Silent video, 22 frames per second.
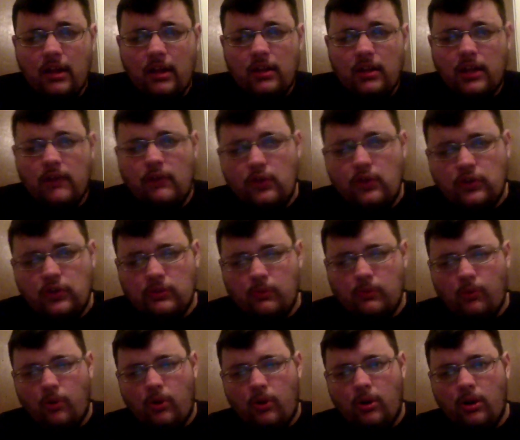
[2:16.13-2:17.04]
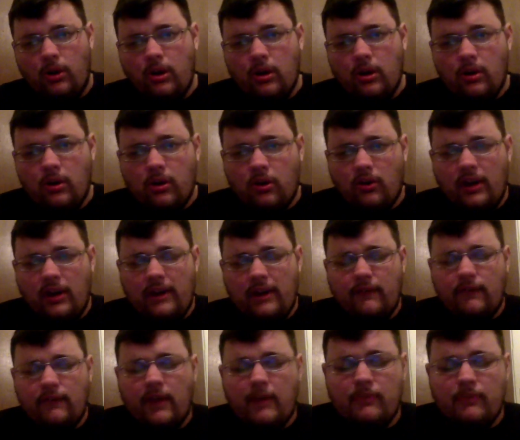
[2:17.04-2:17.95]
give you some more
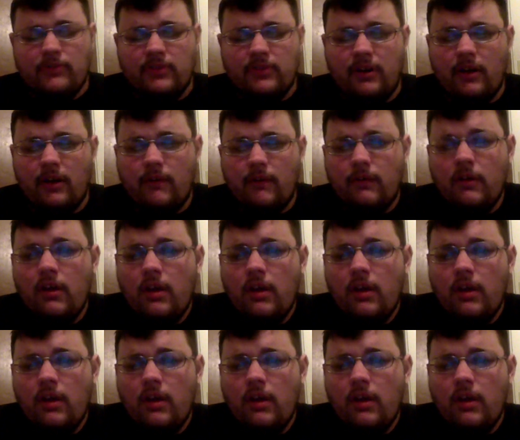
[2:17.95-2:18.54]
creative type stuff.